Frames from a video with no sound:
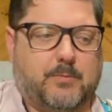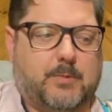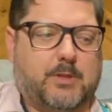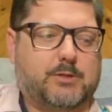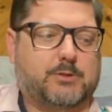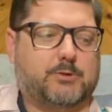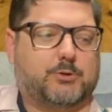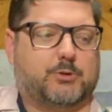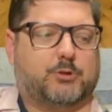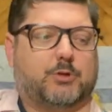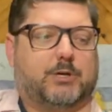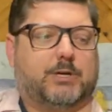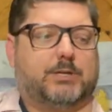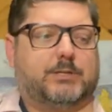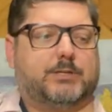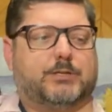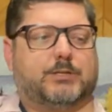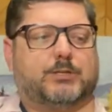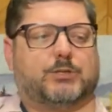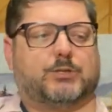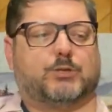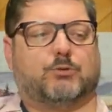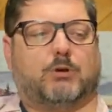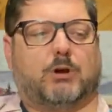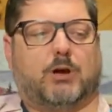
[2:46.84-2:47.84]
So trying to
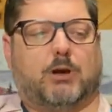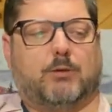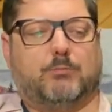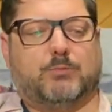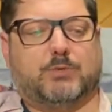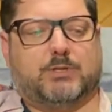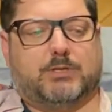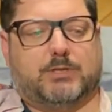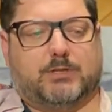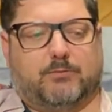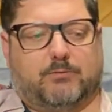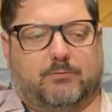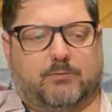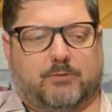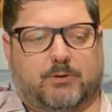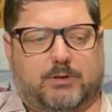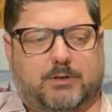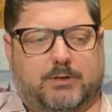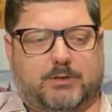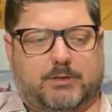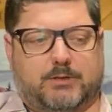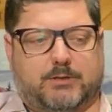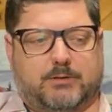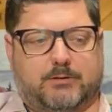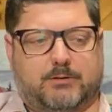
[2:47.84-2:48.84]
describe the
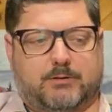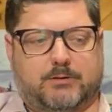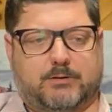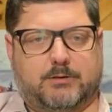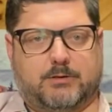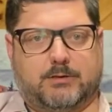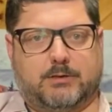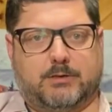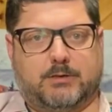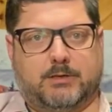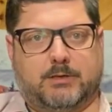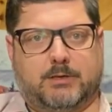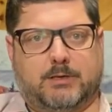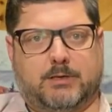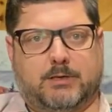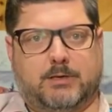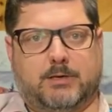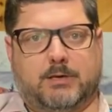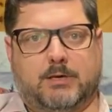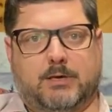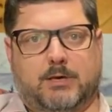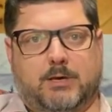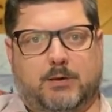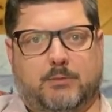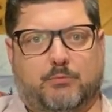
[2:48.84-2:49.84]
different
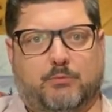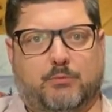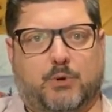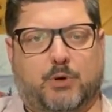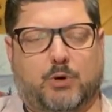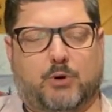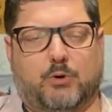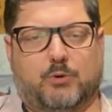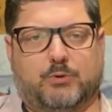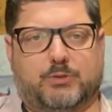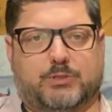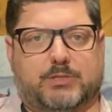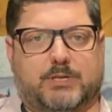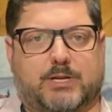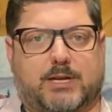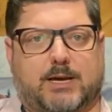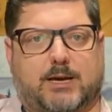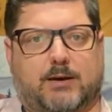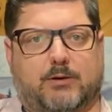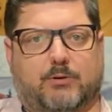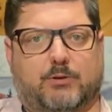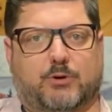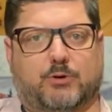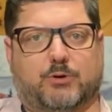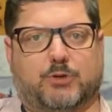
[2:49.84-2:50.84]
modes and
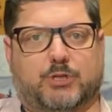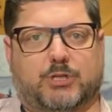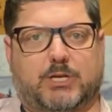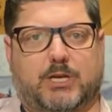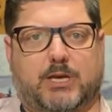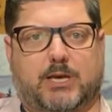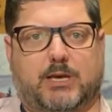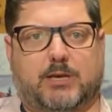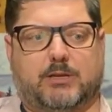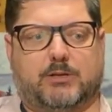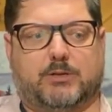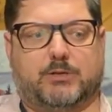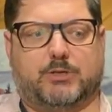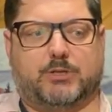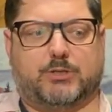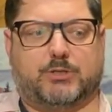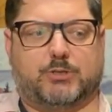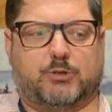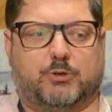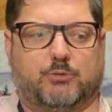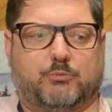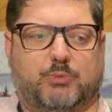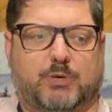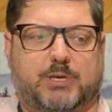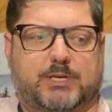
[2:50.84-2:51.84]
how they're changed.
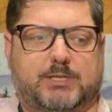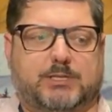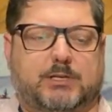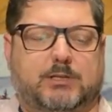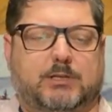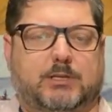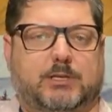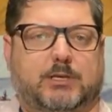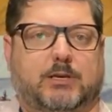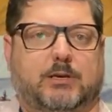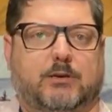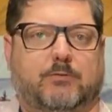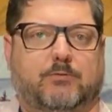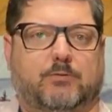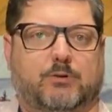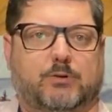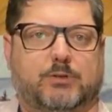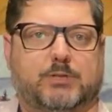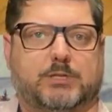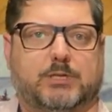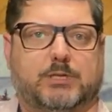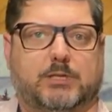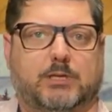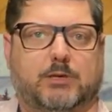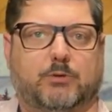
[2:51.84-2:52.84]
So basically, if you're
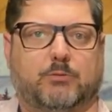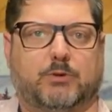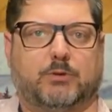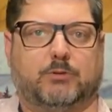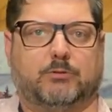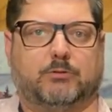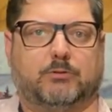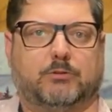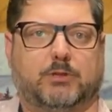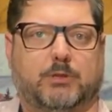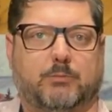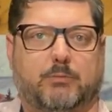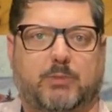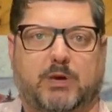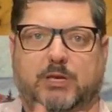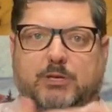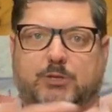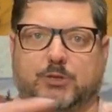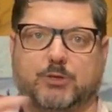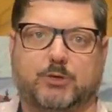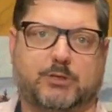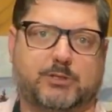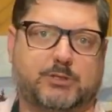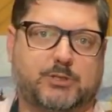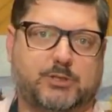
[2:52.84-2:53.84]
dealing with the
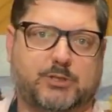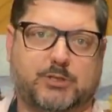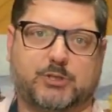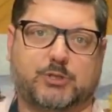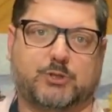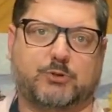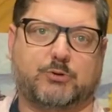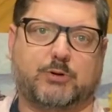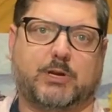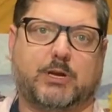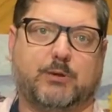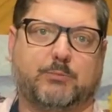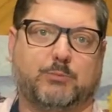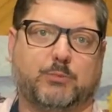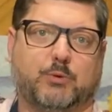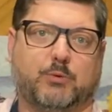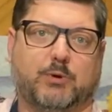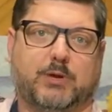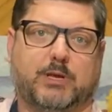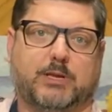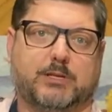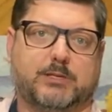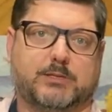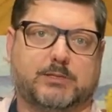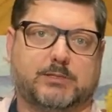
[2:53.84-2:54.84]
major, it's just straight up the way
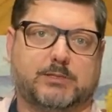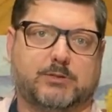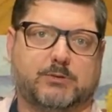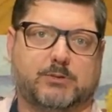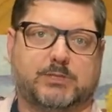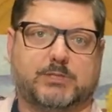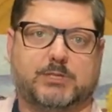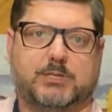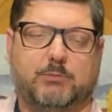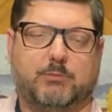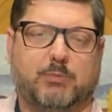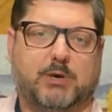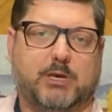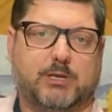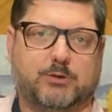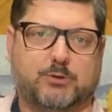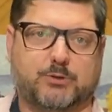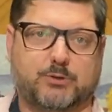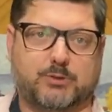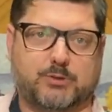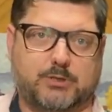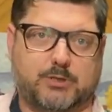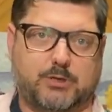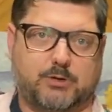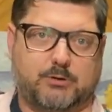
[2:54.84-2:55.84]
it is. So C major
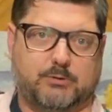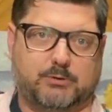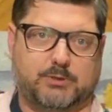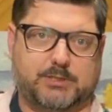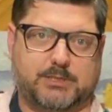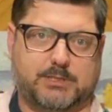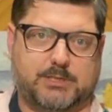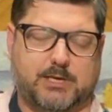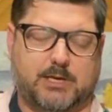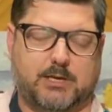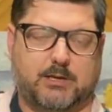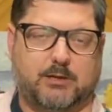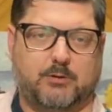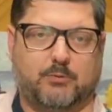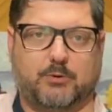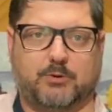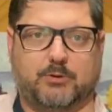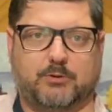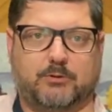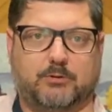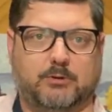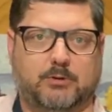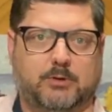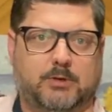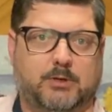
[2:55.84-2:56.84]
is the only scale with
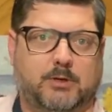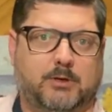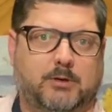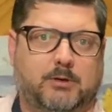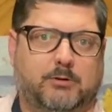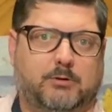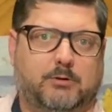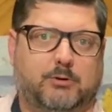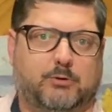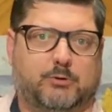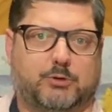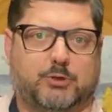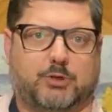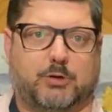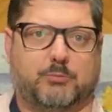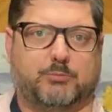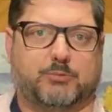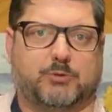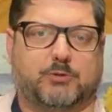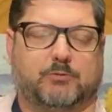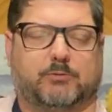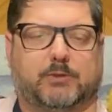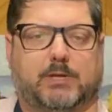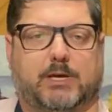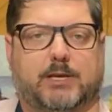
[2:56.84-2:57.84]
no sharps
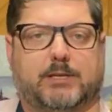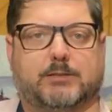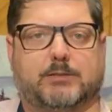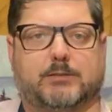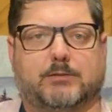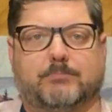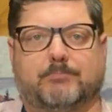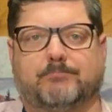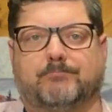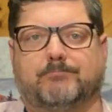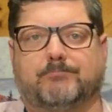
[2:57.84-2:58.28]
or flats,